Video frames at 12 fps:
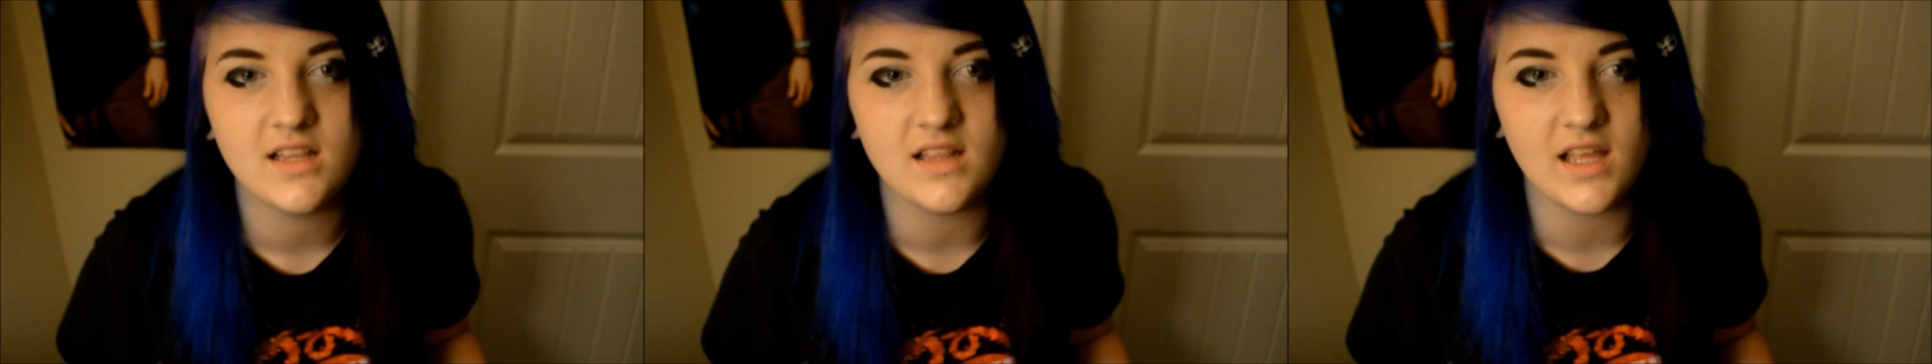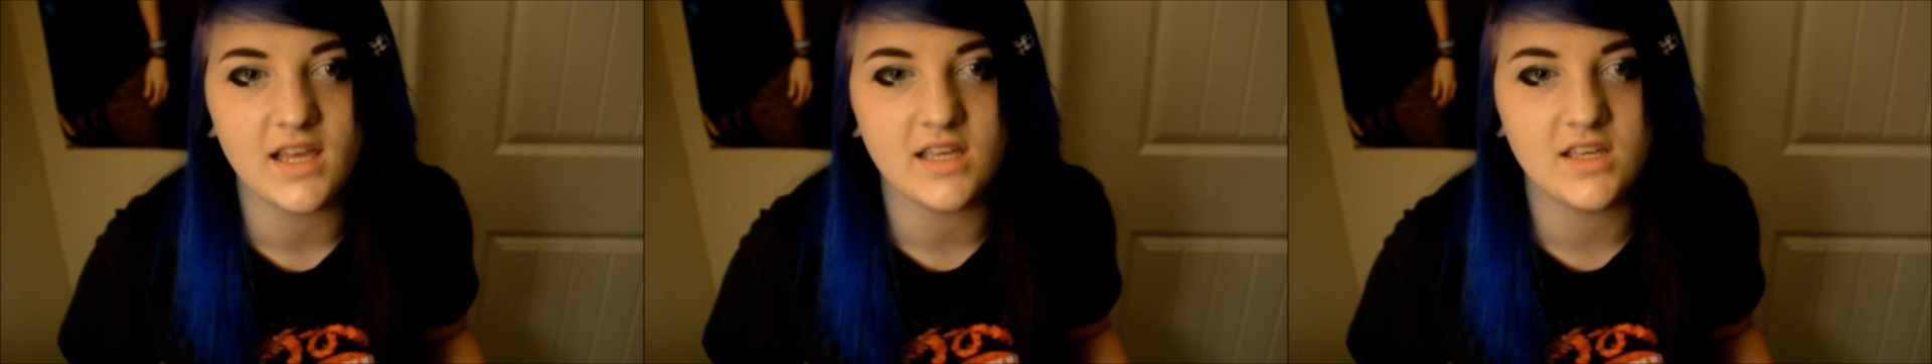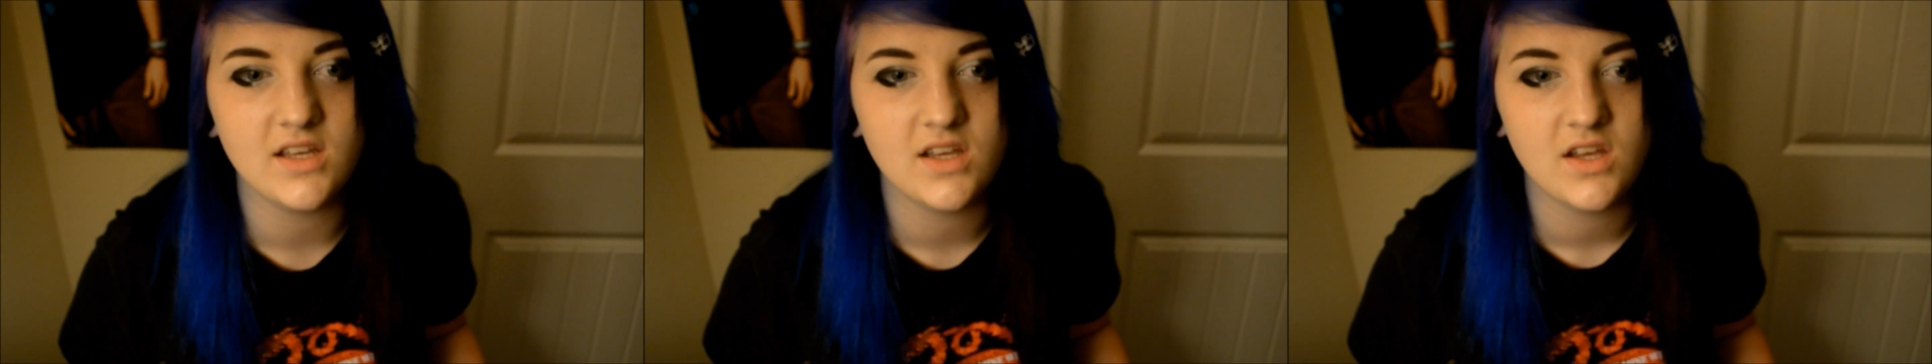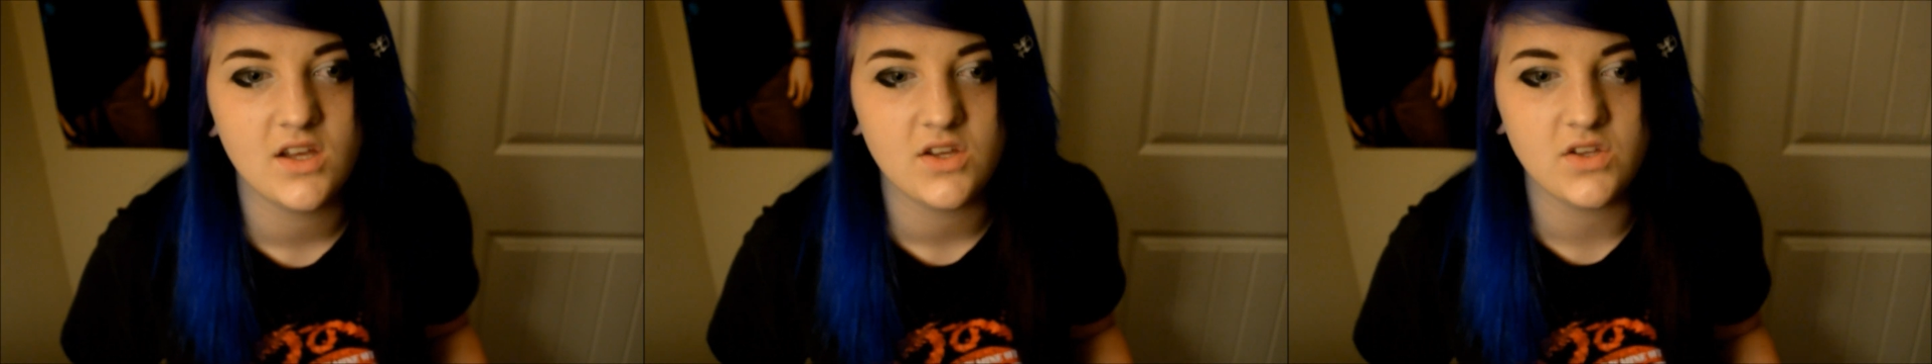Like,
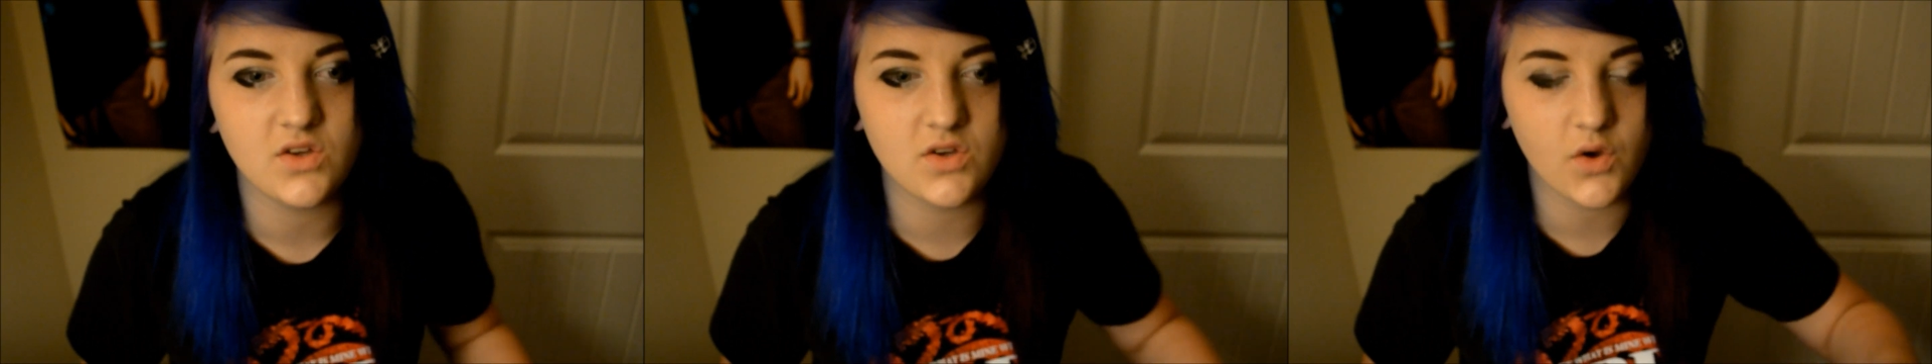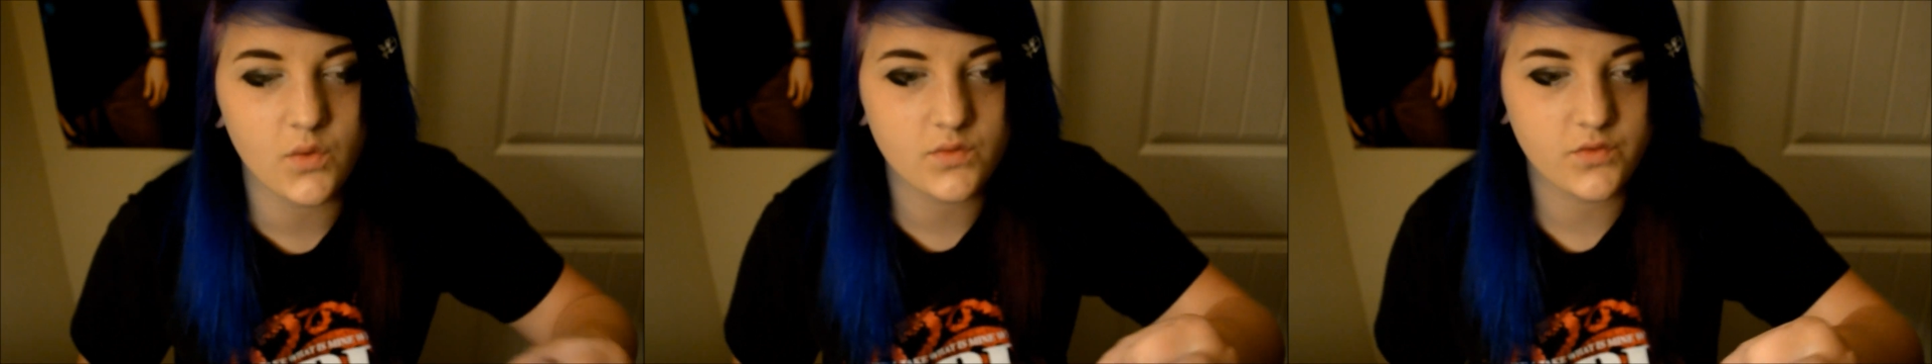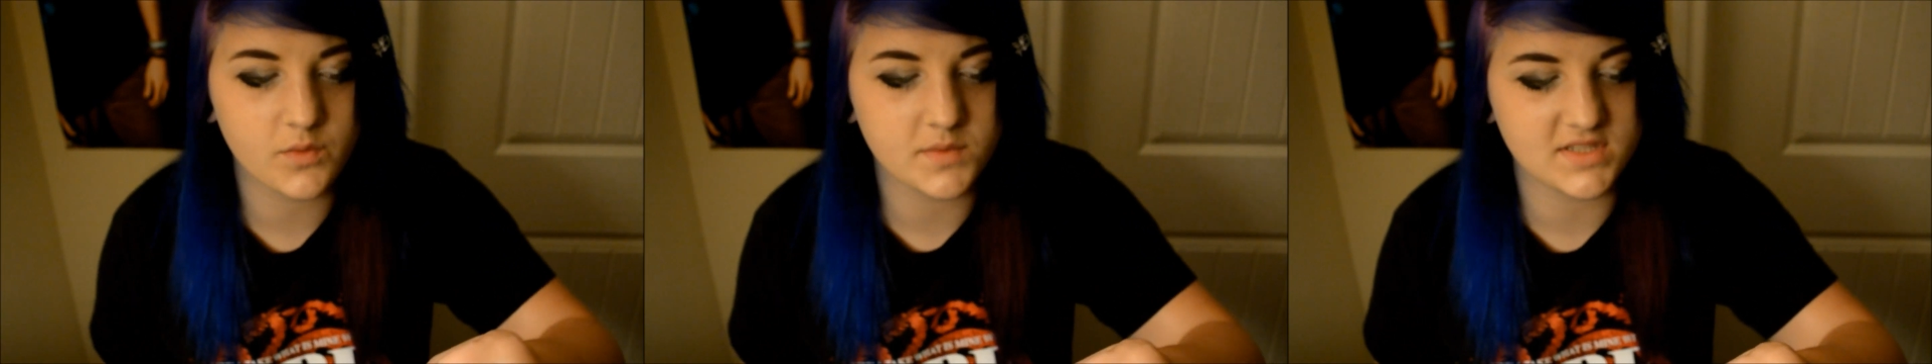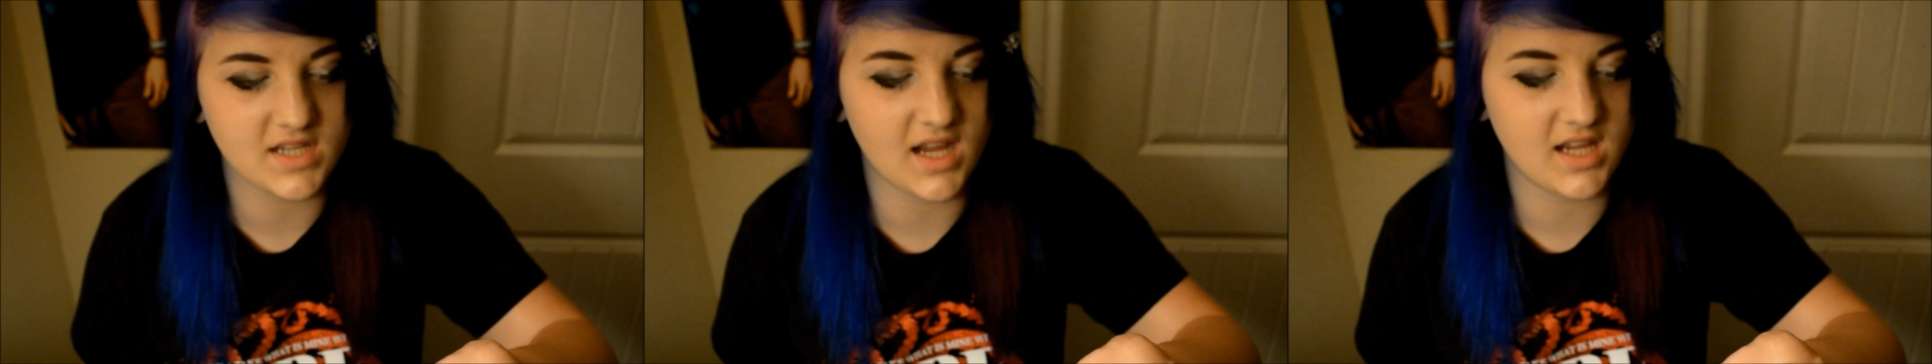you're going from a
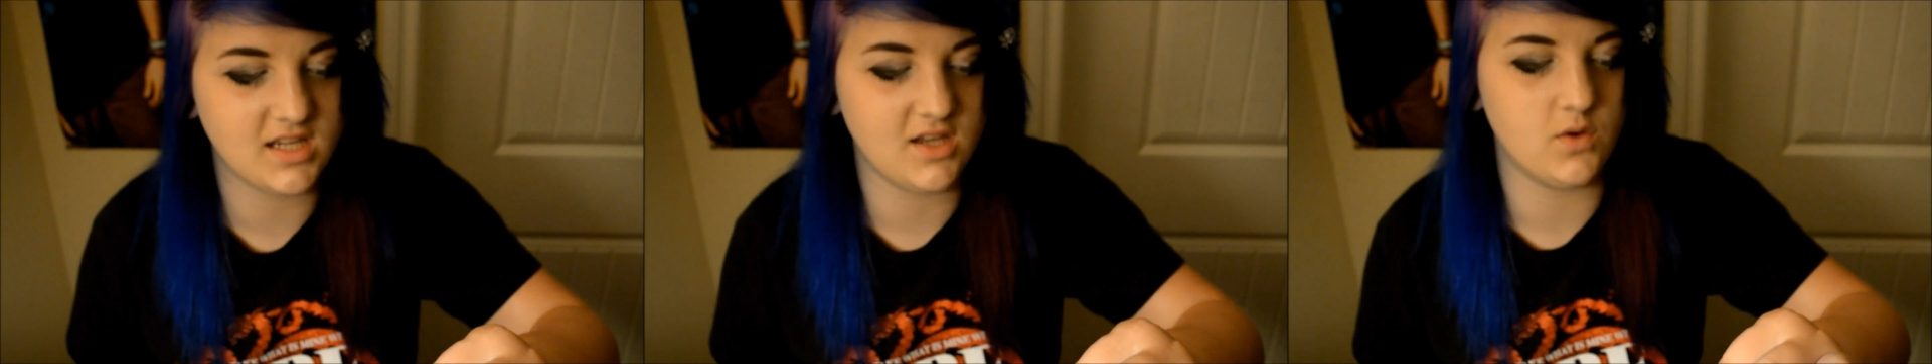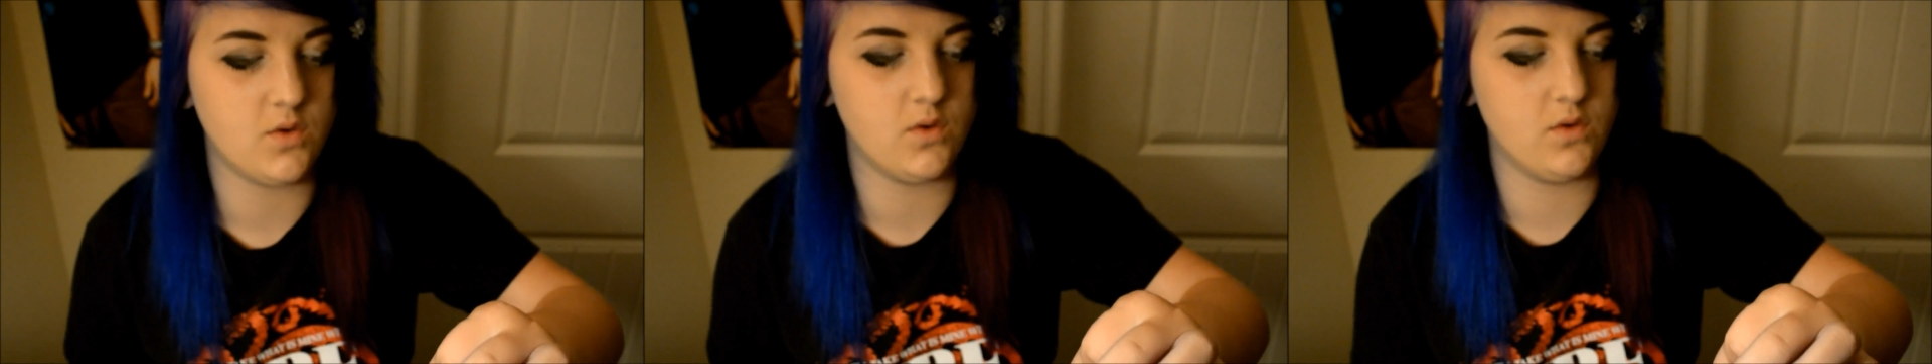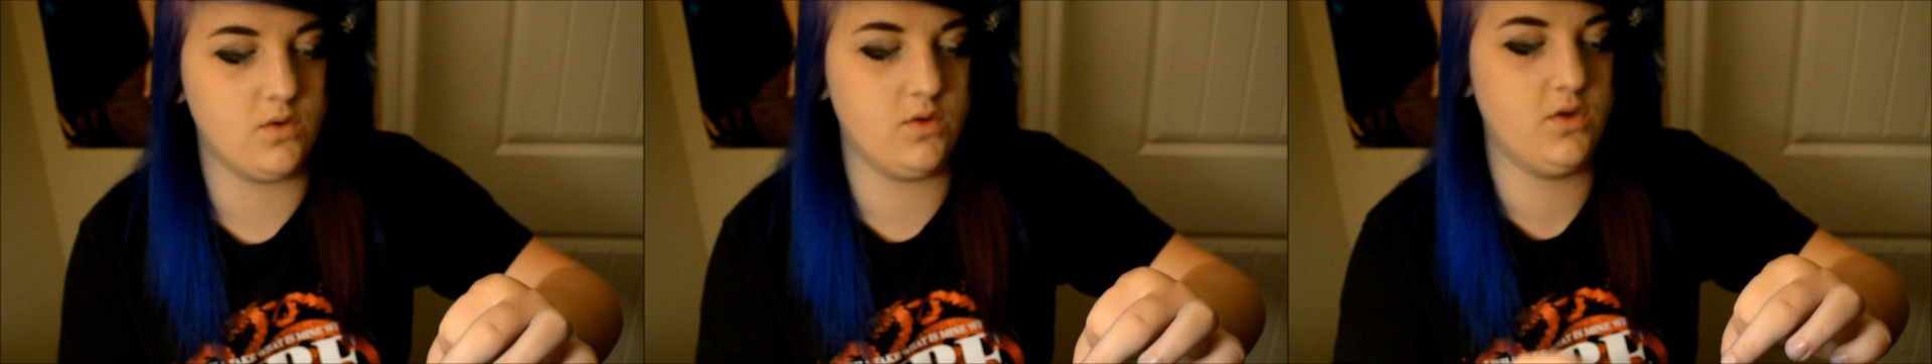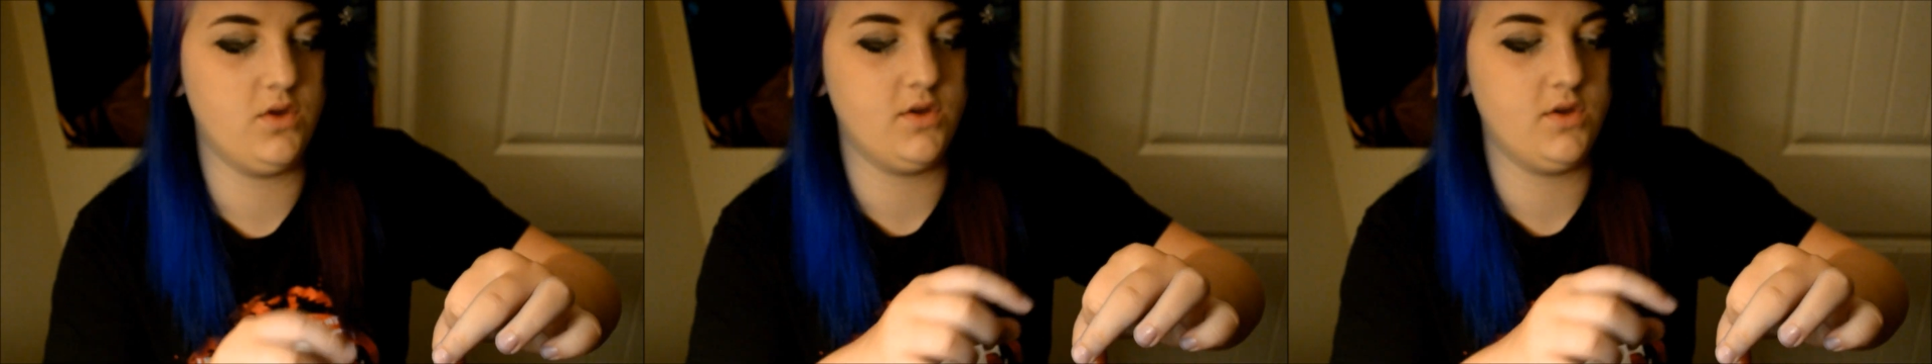tiny hole